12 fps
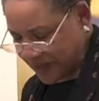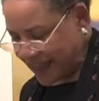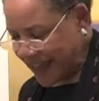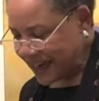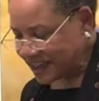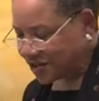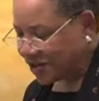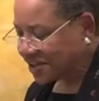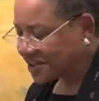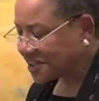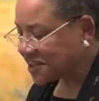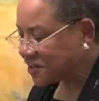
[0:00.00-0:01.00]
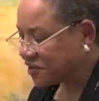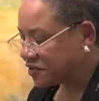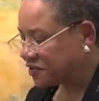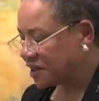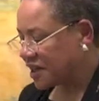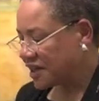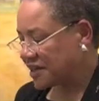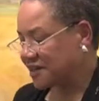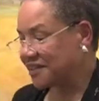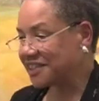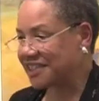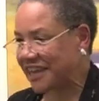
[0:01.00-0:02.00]
And it's also
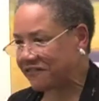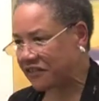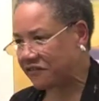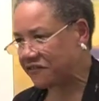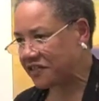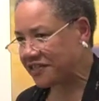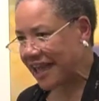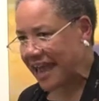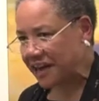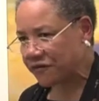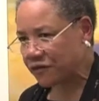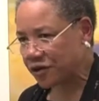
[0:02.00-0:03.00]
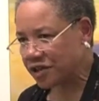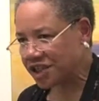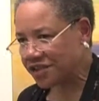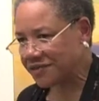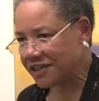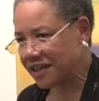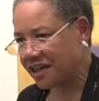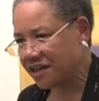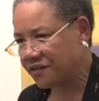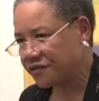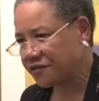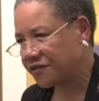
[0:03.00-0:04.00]
the 75th anniversary
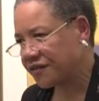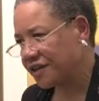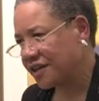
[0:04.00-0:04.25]
of